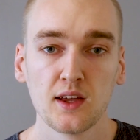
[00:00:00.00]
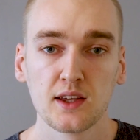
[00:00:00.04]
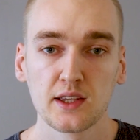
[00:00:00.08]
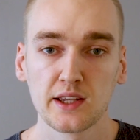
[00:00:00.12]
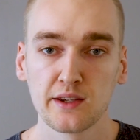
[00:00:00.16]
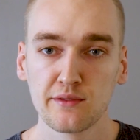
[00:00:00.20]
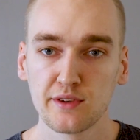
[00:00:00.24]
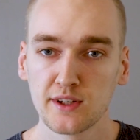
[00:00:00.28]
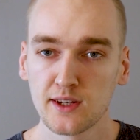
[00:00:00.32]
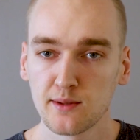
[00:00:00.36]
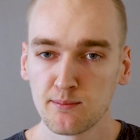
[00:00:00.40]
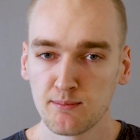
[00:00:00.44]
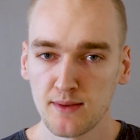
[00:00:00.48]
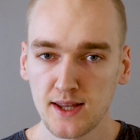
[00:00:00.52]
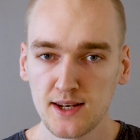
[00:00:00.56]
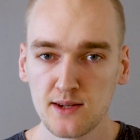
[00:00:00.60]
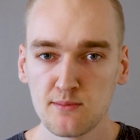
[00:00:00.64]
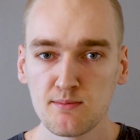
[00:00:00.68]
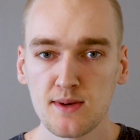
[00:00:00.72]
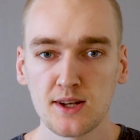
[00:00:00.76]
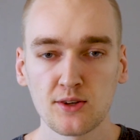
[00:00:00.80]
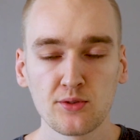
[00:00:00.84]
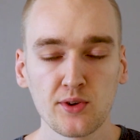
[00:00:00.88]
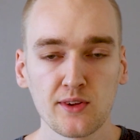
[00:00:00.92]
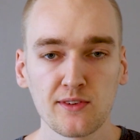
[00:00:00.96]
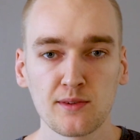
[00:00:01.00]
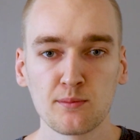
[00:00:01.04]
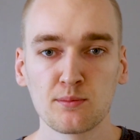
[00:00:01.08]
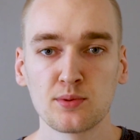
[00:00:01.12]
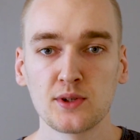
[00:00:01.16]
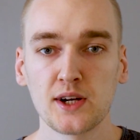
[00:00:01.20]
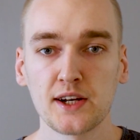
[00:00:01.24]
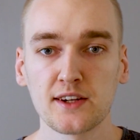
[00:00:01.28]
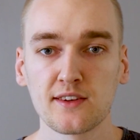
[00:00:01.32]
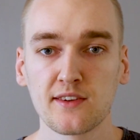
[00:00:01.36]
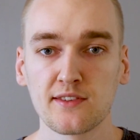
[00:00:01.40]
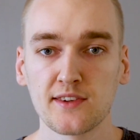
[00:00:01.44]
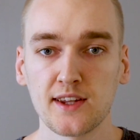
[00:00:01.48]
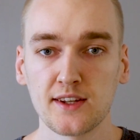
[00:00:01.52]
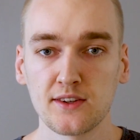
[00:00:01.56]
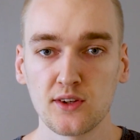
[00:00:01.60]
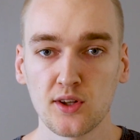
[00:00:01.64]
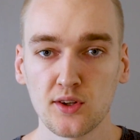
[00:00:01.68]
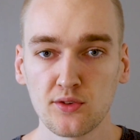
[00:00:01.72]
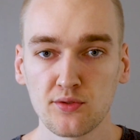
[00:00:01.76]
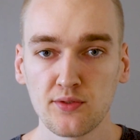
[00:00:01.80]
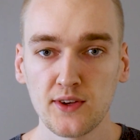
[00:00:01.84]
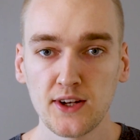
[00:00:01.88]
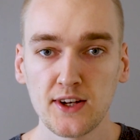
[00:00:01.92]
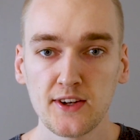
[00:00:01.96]
Given that many metrics in practice are
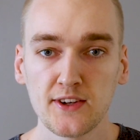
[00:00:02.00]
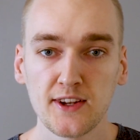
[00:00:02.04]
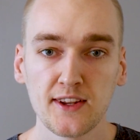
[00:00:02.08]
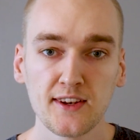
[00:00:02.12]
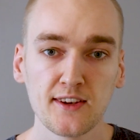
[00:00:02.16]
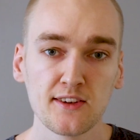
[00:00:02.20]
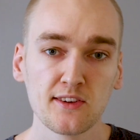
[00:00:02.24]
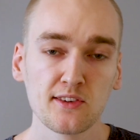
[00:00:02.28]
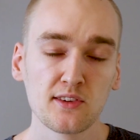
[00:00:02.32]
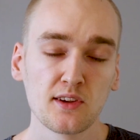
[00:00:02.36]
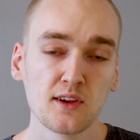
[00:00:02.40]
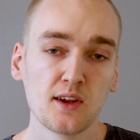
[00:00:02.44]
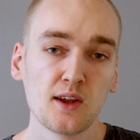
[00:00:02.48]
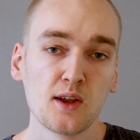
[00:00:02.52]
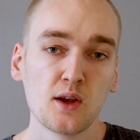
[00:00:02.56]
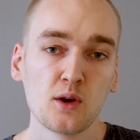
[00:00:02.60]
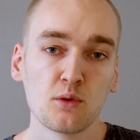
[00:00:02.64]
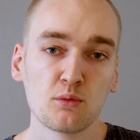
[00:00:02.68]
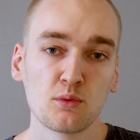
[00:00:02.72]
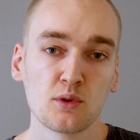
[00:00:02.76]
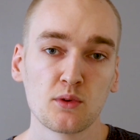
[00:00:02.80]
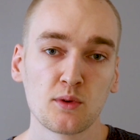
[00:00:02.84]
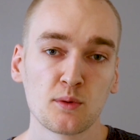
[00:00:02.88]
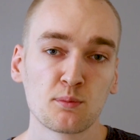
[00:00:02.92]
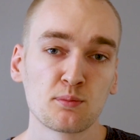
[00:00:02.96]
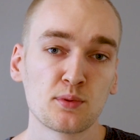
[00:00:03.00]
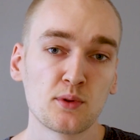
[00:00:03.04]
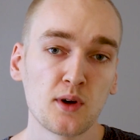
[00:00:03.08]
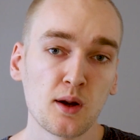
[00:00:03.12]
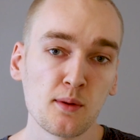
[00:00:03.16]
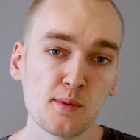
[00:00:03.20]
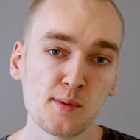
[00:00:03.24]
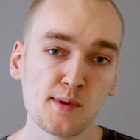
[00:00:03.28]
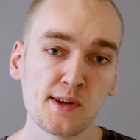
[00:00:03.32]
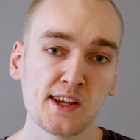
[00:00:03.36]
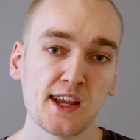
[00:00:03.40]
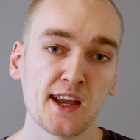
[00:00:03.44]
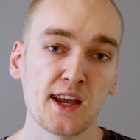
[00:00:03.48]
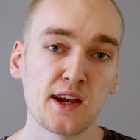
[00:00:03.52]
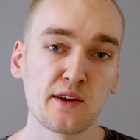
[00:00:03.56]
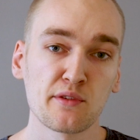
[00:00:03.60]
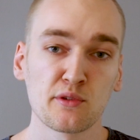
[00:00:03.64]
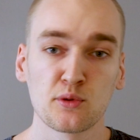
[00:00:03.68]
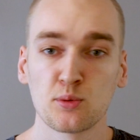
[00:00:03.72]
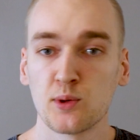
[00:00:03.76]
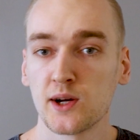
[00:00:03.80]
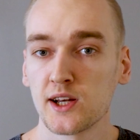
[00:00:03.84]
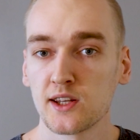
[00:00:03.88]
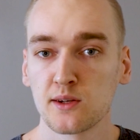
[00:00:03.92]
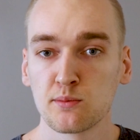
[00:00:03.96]
not validated, we will probably
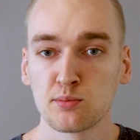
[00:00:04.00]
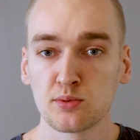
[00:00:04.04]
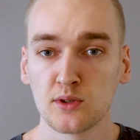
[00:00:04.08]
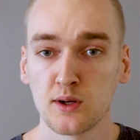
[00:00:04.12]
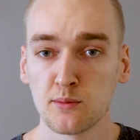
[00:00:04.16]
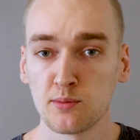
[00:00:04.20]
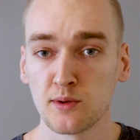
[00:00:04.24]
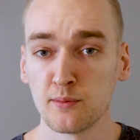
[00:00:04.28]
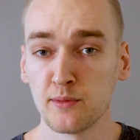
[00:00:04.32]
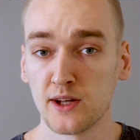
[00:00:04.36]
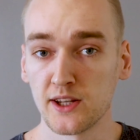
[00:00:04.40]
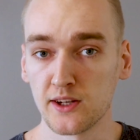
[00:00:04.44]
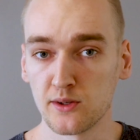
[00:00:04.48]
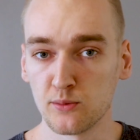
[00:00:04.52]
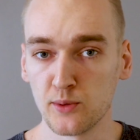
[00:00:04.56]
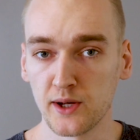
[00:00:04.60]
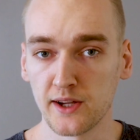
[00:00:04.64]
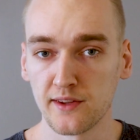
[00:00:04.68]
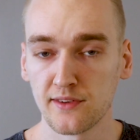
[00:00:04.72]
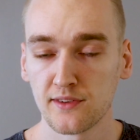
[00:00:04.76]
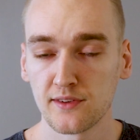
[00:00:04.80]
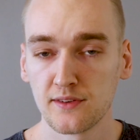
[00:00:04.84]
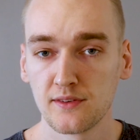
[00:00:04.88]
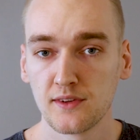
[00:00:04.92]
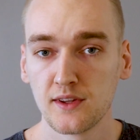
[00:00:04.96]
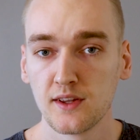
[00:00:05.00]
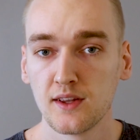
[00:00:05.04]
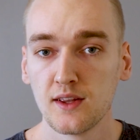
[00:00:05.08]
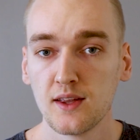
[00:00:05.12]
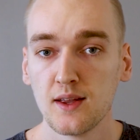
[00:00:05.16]
have quite a problem otherwise.